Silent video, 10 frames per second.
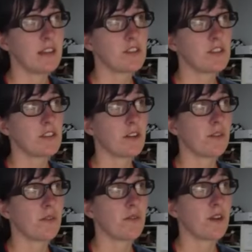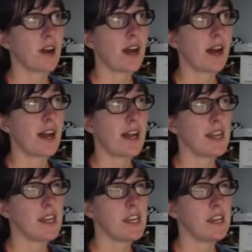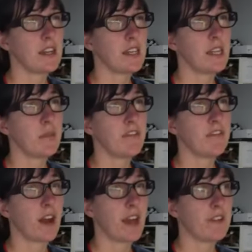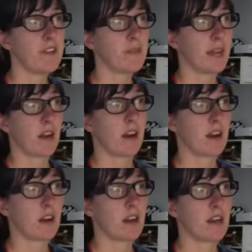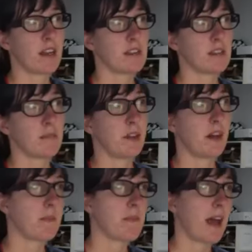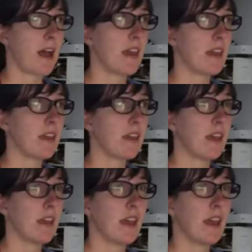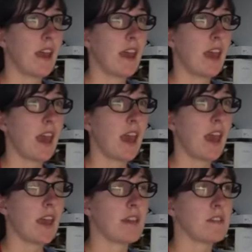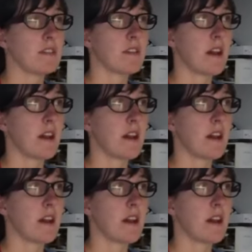So I keep 5 in my car in a Ziploc bag, and